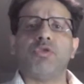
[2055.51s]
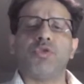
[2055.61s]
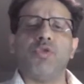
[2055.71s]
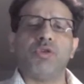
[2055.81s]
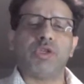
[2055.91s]

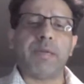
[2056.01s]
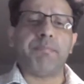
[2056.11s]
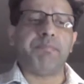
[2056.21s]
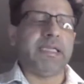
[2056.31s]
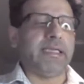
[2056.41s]
go
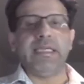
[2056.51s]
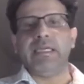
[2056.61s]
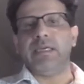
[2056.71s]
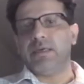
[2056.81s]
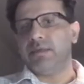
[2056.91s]

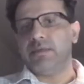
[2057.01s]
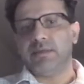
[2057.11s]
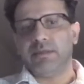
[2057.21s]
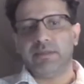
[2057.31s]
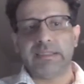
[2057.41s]
completely
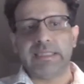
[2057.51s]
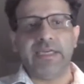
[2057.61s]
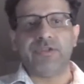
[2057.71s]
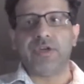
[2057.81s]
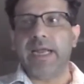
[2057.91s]

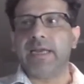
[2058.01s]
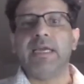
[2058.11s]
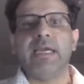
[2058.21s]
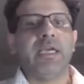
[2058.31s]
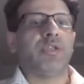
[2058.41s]
sidetracked.
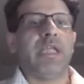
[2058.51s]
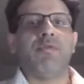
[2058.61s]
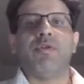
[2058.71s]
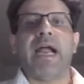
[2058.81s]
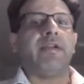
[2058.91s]
So they
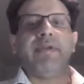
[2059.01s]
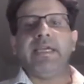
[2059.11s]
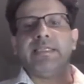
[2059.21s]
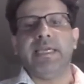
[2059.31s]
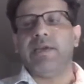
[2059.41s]
would right
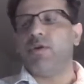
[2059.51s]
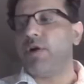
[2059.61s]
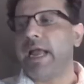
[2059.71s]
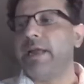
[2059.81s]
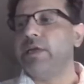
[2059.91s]
away say,
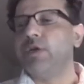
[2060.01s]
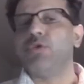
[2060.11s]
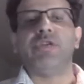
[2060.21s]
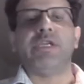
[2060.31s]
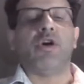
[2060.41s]
okay, I need
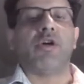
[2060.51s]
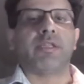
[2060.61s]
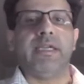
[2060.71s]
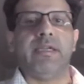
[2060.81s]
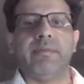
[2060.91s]
to reorg
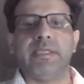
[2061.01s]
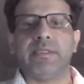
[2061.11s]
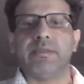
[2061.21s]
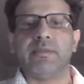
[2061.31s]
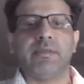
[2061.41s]
the
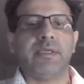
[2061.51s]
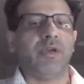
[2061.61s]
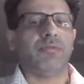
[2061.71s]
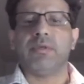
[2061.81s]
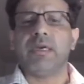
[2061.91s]
database.
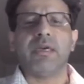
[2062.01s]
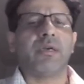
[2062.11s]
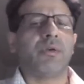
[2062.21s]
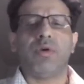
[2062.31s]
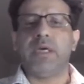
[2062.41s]

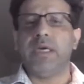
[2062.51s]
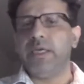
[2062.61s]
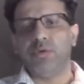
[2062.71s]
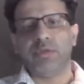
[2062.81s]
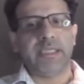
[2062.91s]

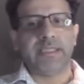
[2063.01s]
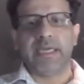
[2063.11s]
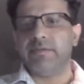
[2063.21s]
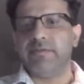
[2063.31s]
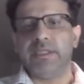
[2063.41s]
Totally useless
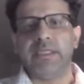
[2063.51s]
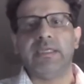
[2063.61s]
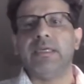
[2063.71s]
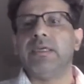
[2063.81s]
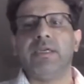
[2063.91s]
activity.
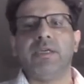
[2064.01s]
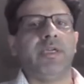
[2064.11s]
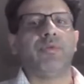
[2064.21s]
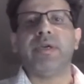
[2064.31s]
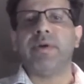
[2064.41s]

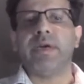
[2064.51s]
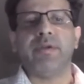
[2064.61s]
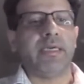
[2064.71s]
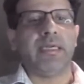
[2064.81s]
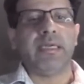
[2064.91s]
In
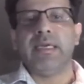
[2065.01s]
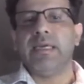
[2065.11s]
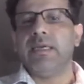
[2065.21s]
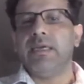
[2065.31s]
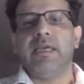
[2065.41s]
2021,
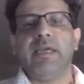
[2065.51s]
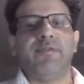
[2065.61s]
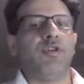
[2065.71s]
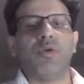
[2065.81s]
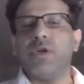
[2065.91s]

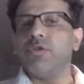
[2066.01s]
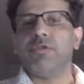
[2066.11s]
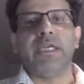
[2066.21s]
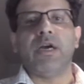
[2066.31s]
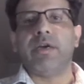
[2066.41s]
if you are going to
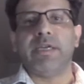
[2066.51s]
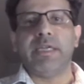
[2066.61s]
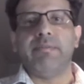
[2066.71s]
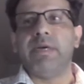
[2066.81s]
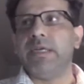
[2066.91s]

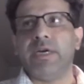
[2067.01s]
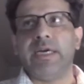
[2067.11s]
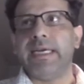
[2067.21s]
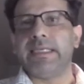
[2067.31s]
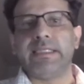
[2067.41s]
rebuild our
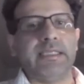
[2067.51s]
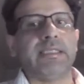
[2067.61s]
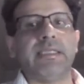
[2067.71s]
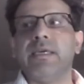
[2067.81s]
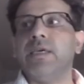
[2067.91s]

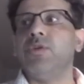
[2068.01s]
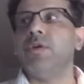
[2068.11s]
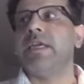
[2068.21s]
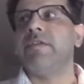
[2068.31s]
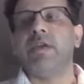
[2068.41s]
indexes, you
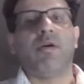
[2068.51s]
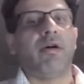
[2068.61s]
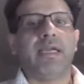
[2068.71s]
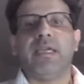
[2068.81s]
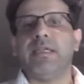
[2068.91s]
are giving
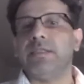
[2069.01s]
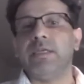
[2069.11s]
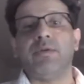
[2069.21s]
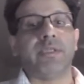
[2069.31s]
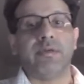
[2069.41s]
Oracle and
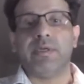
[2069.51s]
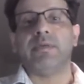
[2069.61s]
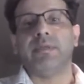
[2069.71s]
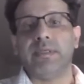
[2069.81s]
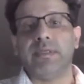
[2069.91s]
SQL
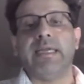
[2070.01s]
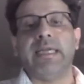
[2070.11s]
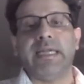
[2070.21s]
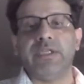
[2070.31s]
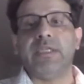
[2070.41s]
Server
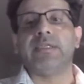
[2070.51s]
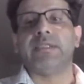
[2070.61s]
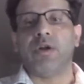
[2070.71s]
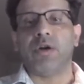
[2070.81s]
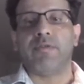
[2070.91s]
engineers
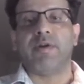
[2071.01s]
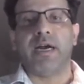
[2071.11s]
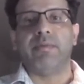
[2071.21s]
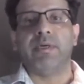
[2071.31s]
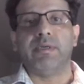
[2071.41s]
a lot of
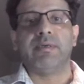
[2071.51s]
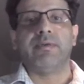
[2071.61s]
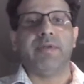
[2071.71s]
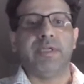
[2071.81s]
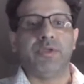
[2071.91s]
heartburn
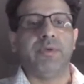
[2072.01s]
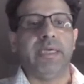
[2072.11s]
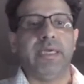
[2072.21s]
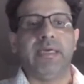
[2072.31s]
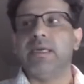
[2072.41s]
when you're
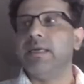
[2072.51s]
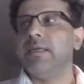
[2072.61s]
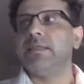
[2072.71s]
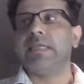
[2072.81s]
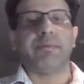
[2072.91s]
doing it.
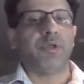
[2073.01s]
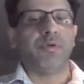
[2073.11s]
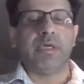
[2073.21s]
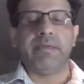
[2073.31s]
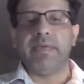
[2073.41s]
It's
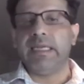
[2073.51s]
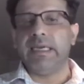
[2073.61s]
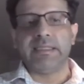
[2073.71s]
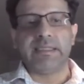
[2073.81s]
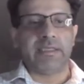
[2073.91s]
absolutely
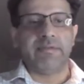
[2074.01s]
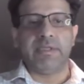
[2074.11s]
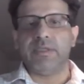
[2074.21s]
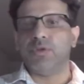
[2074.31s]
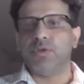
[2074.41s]
meaningless
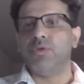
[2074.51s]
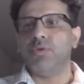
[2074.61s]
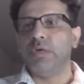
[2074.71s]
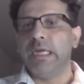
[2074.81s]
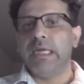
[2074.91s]
activity to
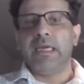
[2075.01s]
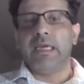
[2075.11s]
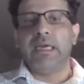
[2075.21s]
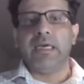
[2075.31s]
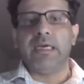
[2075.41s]
do
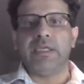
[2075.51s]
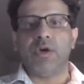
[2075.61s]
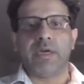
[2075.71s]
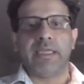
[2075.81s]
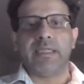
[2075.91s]

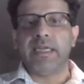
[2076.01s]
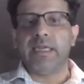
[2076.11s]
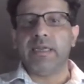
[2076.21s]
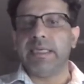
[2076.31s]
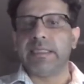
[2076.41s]
reorging the
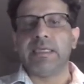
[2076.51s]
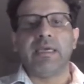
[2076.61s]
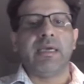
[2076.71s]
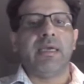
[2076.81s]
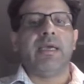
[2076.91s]
database.
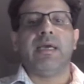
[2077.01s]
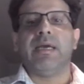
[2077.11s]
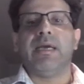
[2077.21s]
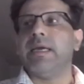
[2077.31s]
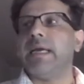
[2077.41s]

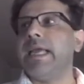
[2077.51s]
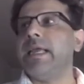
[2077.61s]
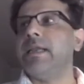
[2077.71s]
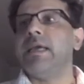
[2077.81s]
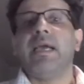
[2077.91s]

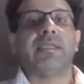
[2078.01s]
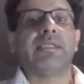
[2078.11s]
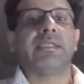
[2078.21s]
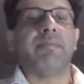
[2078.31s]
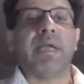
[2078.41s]
Again,
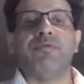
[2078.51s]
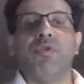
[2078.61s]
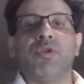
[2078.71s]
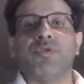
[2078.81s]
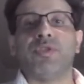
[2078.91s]
sometimes
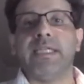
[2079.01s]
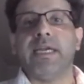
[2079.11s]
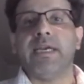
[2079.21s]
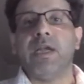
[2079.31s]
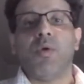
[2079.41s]
folks would say
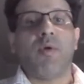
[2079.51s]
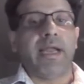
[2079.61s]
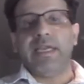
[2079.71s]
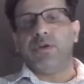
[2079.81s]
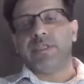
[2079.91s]
that, oh, I
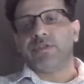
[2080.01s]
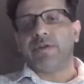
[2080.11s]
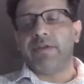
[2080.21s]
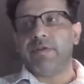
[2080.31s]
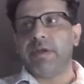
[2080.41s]
need to just
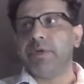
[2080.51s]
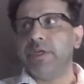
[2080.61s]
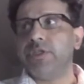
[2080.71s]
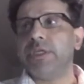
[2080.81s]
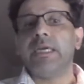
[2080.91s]
right away
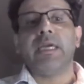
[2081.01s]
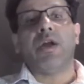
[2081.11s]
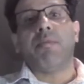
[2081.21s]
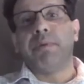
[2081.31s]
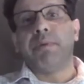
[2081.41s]
purge.
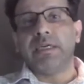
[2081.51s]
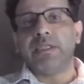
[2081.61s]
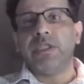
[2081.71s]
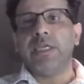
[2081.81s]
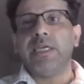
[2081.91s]
Now, purging